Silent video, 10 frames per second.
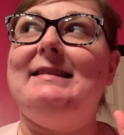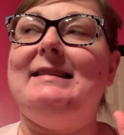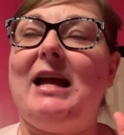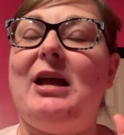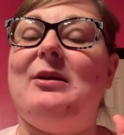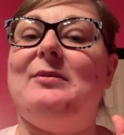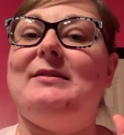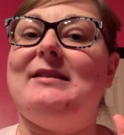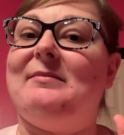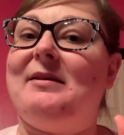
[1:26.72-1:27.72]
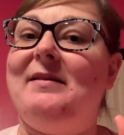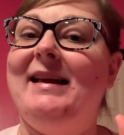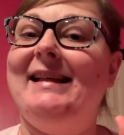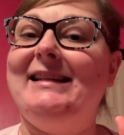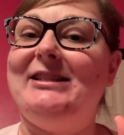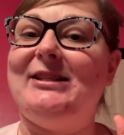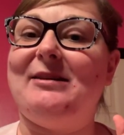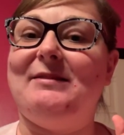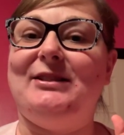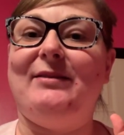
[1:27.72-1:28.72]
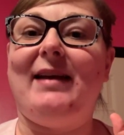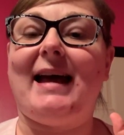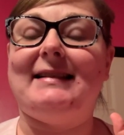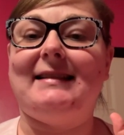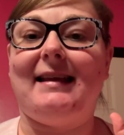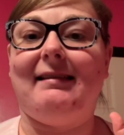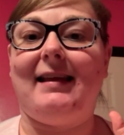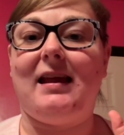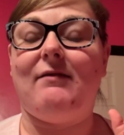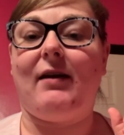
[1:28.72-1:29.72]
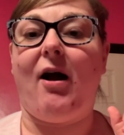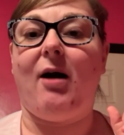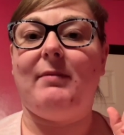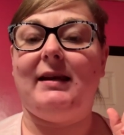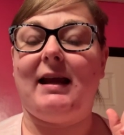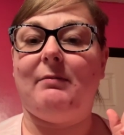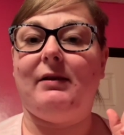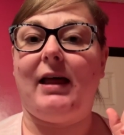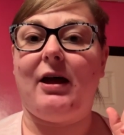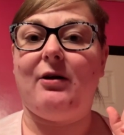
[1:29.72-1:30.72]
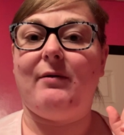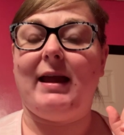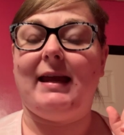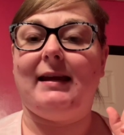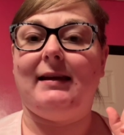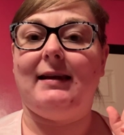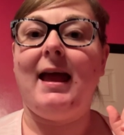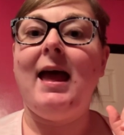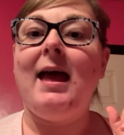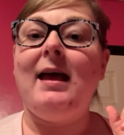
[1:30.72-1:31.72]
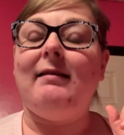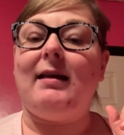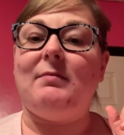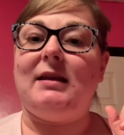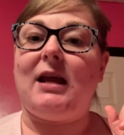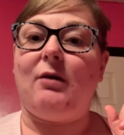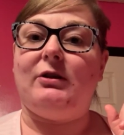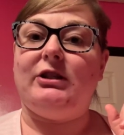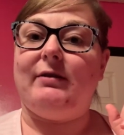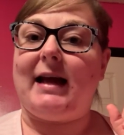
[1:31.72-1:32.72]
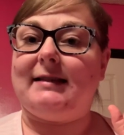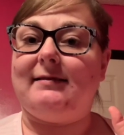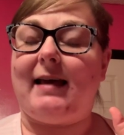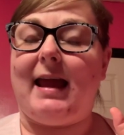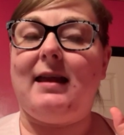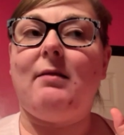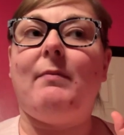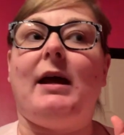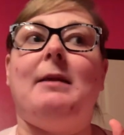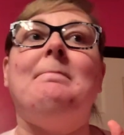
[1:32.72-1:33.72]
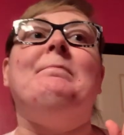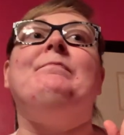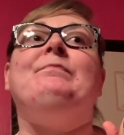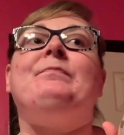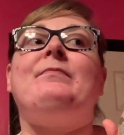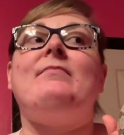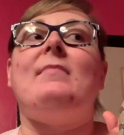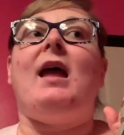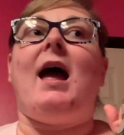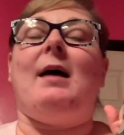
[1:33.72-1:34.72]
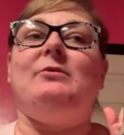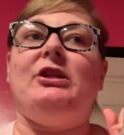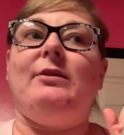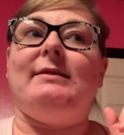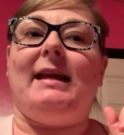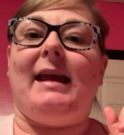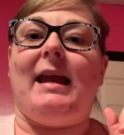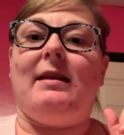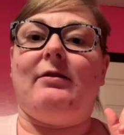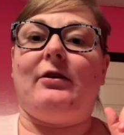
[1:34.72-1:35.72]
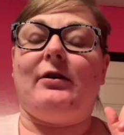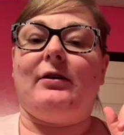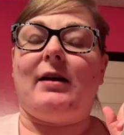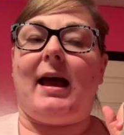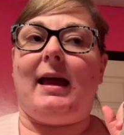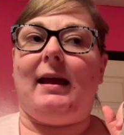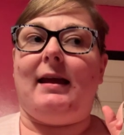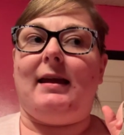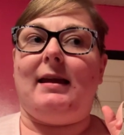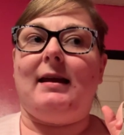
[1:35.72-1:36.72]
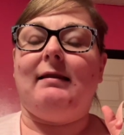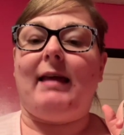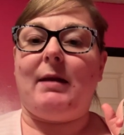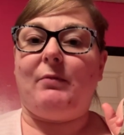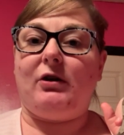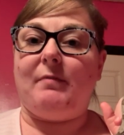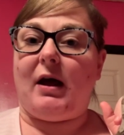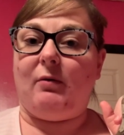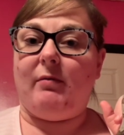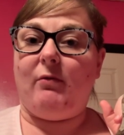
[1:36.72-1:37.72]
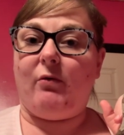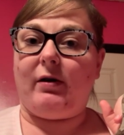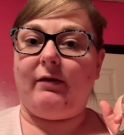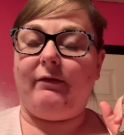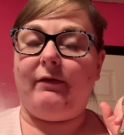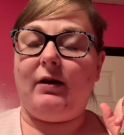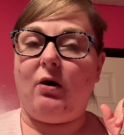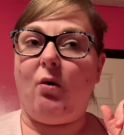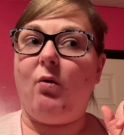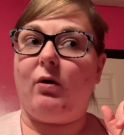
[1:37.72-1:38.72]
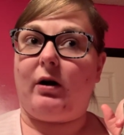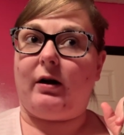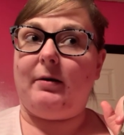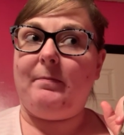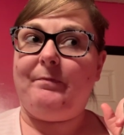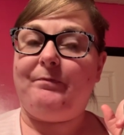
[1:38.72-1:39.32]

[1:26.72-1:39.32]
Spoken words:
two, so I'm not really sure, but you guys can leave a comment down below and let me know what you guys think. But I'm choosing either a leopard boa morph or